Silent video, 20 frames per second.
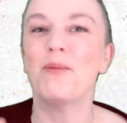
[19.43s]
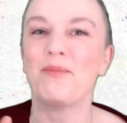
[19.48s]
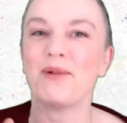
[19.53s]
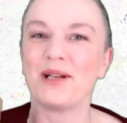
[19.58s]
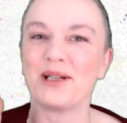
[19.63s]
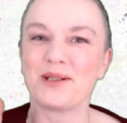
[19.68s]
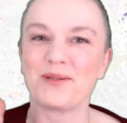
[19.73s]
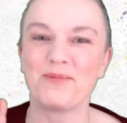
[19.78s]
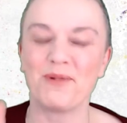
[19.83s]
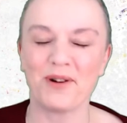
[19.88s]

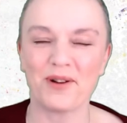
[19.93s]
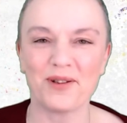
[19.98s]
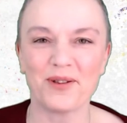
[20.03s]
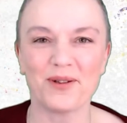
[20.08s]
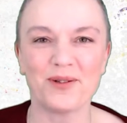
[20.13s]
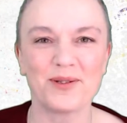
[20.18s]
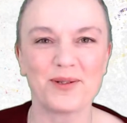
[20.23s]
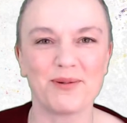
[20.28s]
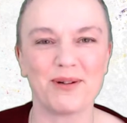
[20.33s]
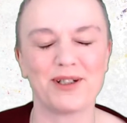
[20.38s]
it's one of
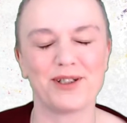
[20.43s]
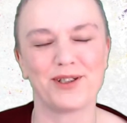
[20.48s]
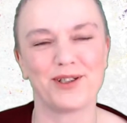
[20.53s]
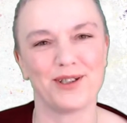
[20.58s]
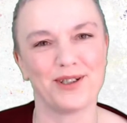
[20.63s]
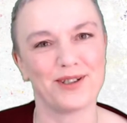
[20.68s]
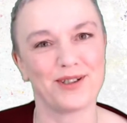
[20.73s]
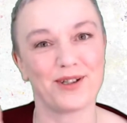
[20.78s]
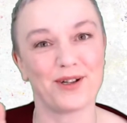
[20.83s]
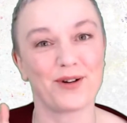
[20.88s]
those
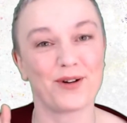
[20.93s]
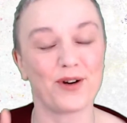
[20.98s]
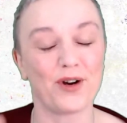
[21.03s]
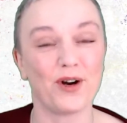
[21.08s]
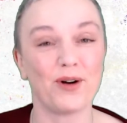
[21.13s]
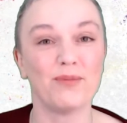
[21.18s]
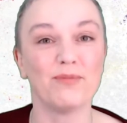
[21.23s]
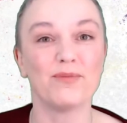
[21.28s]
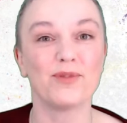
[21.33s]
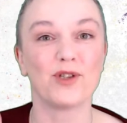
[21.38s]
questions that
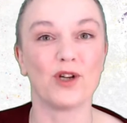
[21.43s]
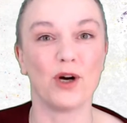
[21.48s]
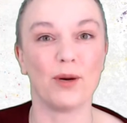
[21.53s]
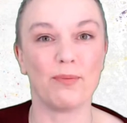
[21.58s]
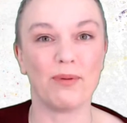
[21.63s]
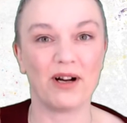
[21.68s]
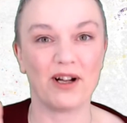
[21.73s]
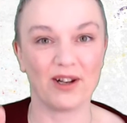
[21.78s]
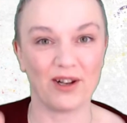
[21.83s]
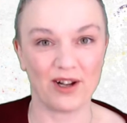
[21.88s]
comes
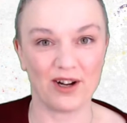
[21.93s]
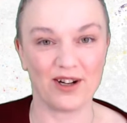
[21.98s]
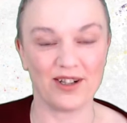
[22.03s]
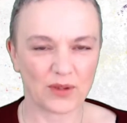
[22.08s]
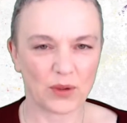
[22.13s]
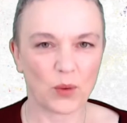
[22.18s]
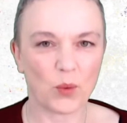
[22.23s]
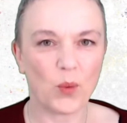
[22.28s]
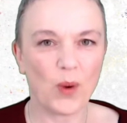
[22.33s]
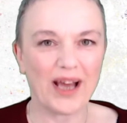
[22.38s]
up a lot.
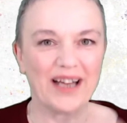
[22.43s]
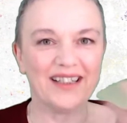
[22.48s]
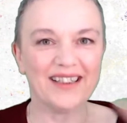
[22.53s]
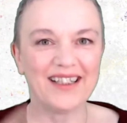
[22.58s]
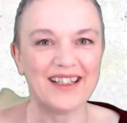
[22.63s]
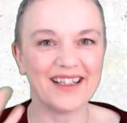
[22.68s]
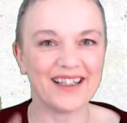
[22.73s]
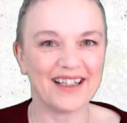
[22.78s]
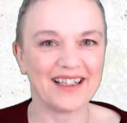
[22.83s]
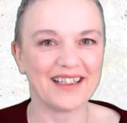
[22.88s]
When
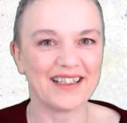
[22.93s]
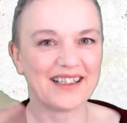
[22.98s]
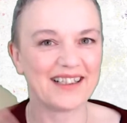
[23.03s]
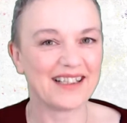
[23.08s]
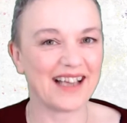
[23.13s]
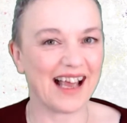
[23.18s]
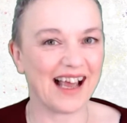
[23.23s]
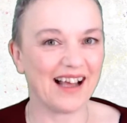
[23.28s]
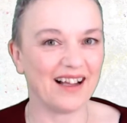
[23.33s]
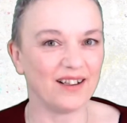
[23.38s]
can I
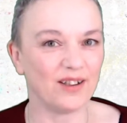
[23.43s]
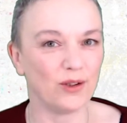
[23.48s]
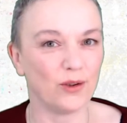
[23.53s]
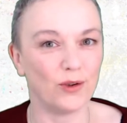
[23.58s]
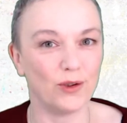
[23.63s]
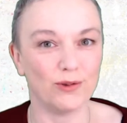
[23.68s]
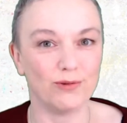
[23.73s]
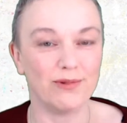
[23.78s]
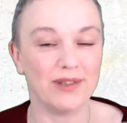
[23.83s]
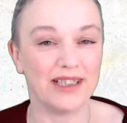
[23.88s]
sell
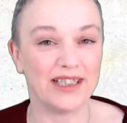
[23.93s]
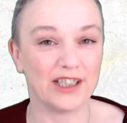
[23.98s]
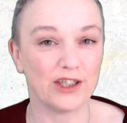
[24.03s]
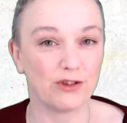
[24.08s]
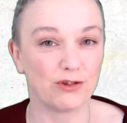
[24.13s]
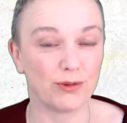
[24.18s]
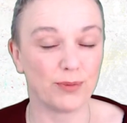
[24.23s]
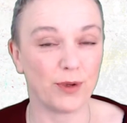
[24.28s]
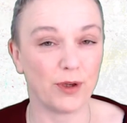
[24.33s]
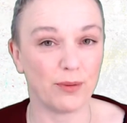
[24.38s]
or
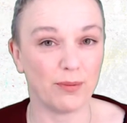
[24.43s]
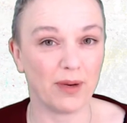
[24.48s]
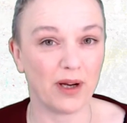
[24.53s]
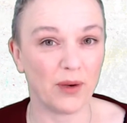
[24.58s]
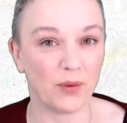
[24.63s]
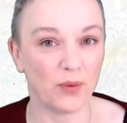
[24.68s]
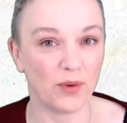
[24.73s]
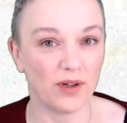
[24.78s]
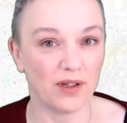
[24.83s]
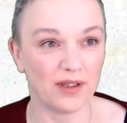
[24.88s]
redistribute my
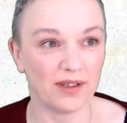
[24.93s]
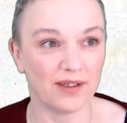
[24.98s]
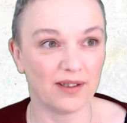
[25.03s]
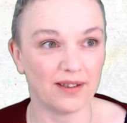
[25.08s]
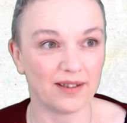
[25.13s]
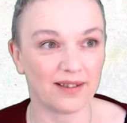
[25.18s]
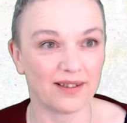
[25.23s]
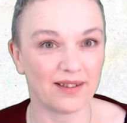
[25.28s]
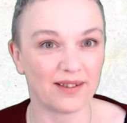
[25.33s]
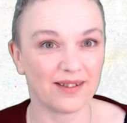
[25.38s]

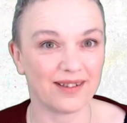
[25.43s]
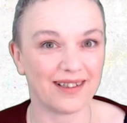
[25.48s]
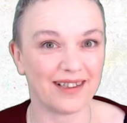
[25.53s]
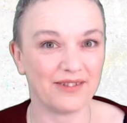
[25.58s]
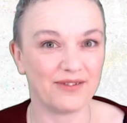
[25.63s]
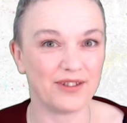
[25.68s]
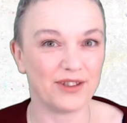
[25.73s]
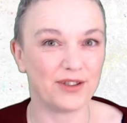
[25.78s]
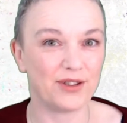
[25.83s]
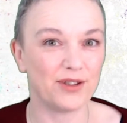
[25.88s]
work
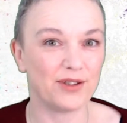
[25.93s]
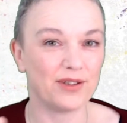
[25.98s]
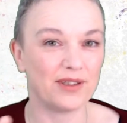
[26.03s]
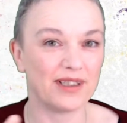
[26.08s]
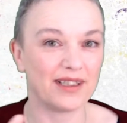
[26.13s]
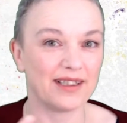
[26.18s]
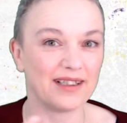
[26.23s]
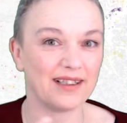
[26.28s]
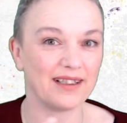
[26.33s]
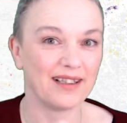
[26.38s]
if it's
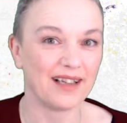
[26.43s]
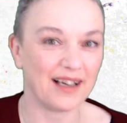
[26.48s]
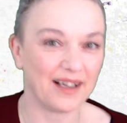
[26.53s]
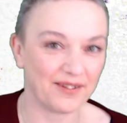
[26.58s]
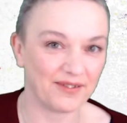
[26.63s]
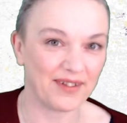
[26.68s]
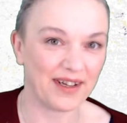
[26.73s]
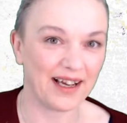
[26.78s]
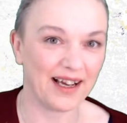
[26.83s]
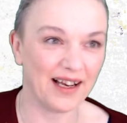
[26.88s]
using
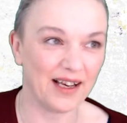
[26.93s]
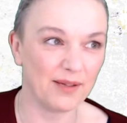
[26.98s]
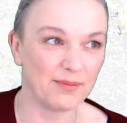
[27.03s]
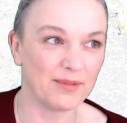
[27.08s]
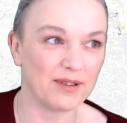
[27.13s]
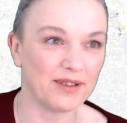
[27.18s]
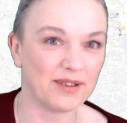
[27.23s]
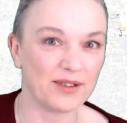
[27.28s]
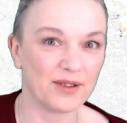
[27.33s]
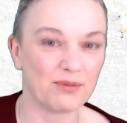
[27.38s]
Canva
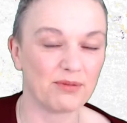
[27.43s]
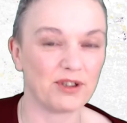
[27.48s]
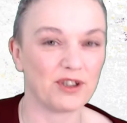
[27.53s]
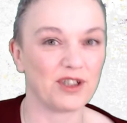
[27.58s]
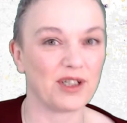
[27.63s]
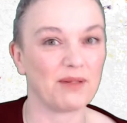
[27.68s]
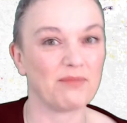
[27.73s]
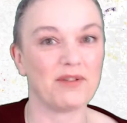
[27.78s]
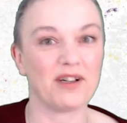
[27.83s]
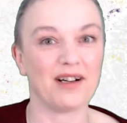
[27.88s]
elements, which
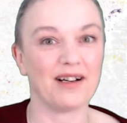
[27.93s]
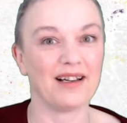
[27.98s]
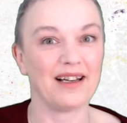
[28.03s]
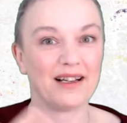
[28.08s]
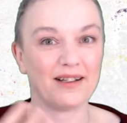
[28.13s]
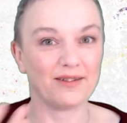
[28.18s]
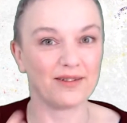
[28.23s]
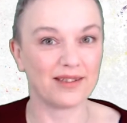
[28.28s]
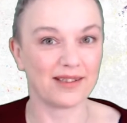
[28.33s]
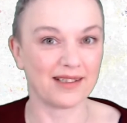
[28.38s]
I'm not
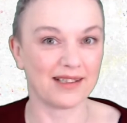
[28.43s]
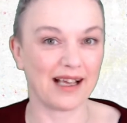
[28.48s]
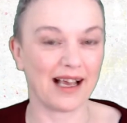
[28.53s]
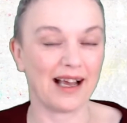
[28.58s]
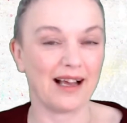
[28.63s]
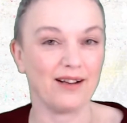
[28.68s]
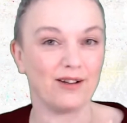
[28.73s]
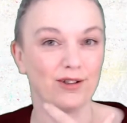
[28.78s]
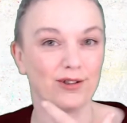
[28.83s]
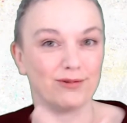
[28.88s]
allowed to
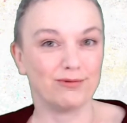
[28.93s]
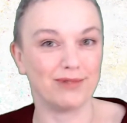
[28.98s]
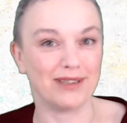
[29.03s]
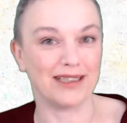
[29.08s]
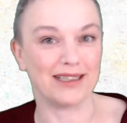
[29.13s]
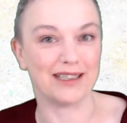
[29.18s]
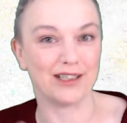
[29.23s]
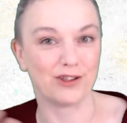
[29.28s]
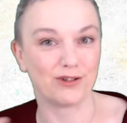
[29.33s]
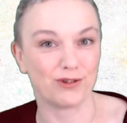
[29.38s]
sell or
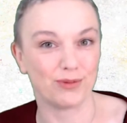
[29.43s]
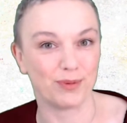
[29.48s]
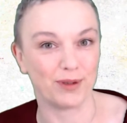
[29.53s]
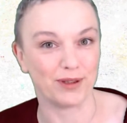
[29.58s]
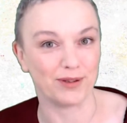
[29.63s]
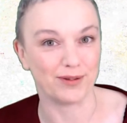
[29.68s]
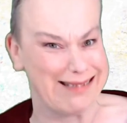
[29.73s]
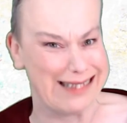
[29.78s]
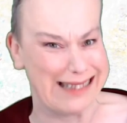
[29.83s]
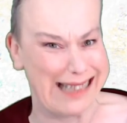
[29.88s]
redistribute?